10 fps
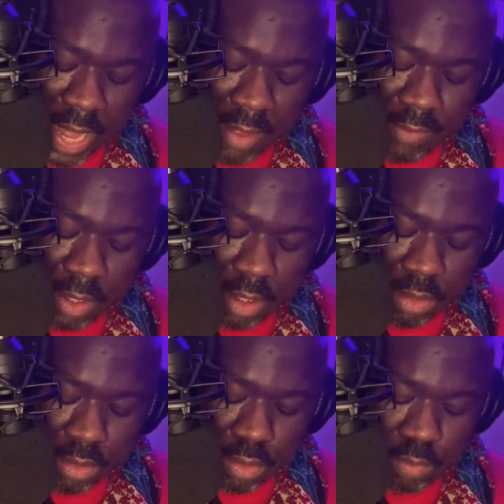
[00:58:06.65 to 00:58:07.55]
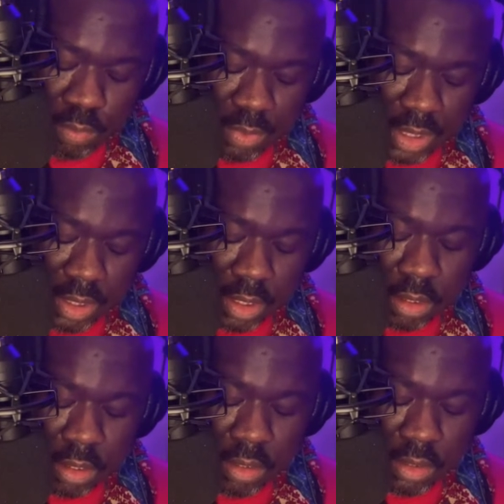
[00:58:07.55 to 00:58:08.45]
laughing on stoops and little
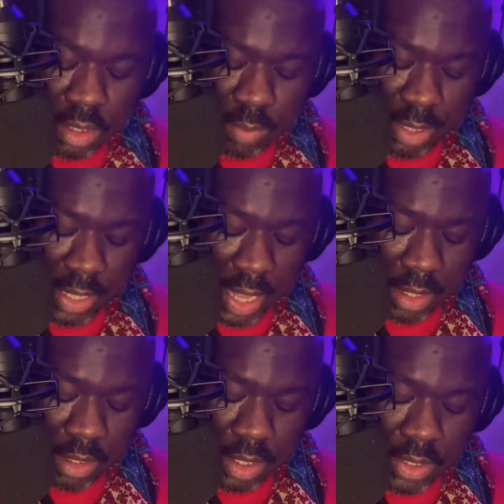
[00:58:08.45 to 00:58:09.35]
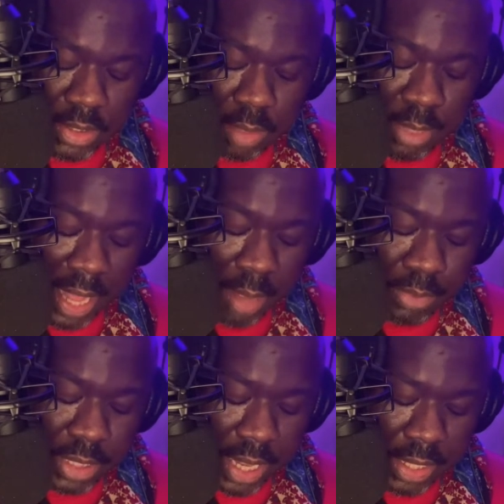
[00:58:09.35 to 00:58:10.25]
girls skipping, skipping
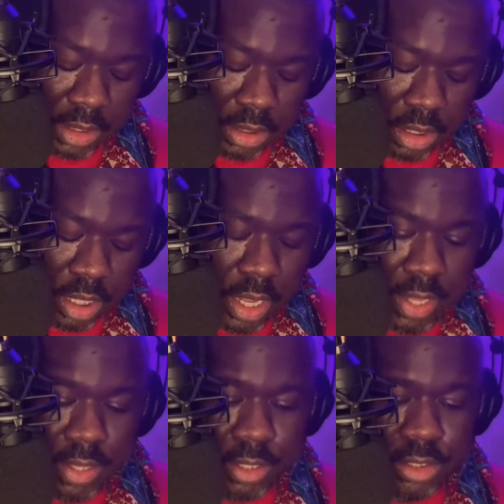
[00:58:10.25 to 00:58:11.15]
hopscotch, their